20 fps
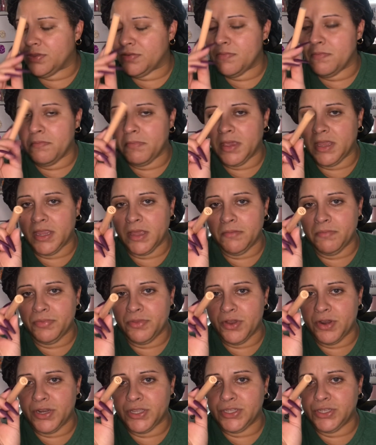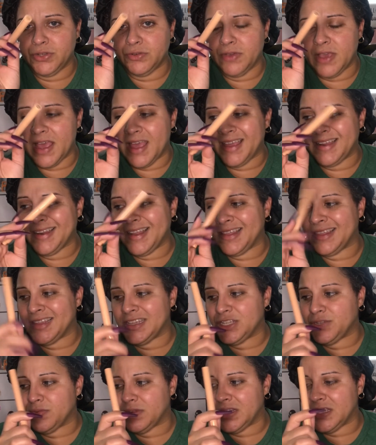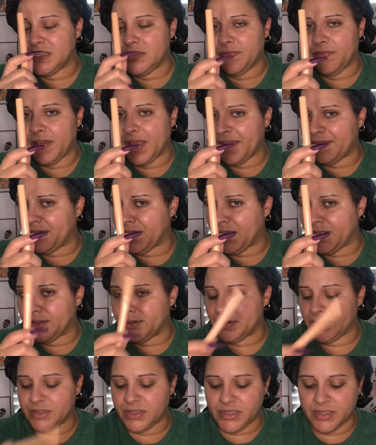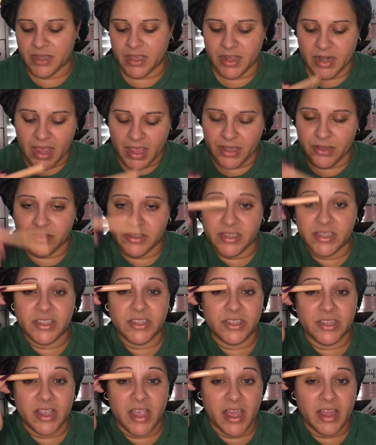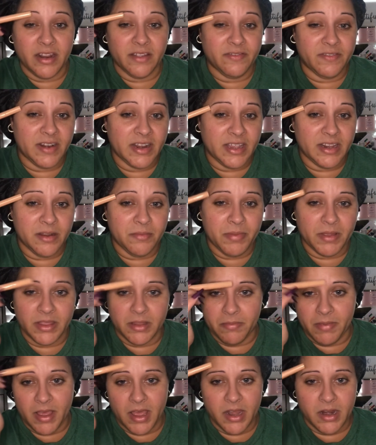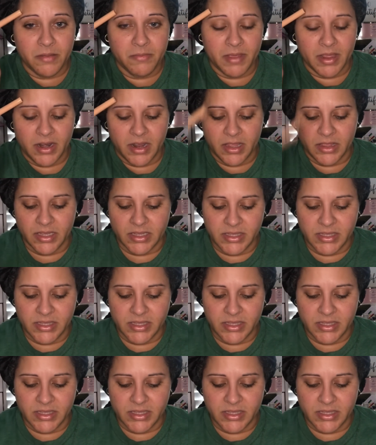Medium 32N. And this one is $5. And I use this to kind of clean up on the bottom and on the